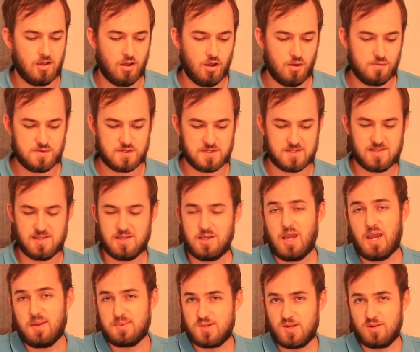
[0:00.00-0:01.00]
Obviously,
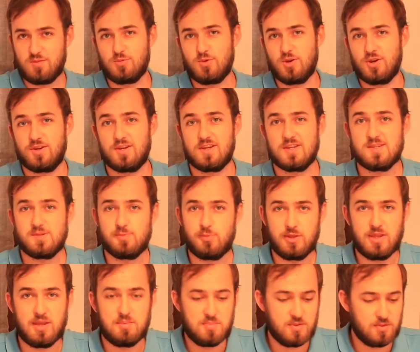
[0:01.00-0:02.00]
capturing workers
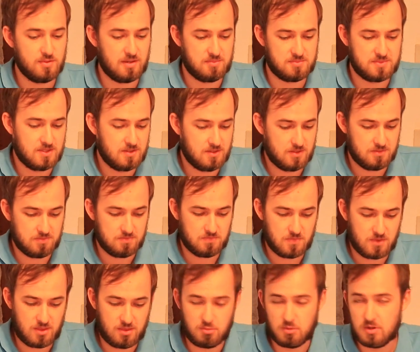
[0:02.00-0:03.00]
when they build up to
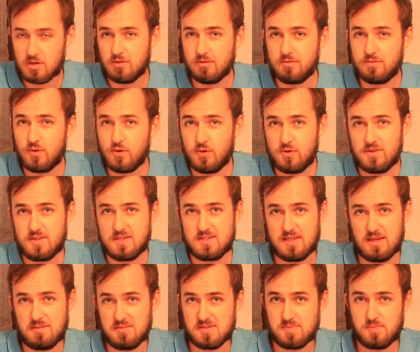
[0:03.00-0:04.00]
3 or 4 on the
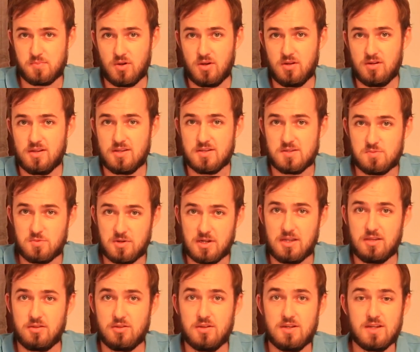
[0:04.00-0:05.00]
same spot is
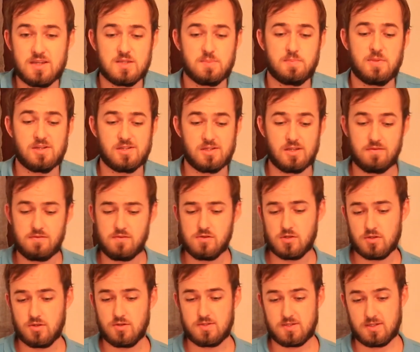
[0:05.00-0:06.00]
really good, especially if
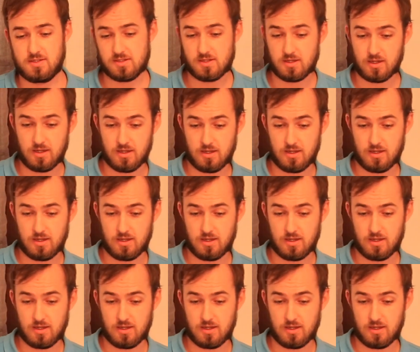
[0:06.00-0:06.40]
you're using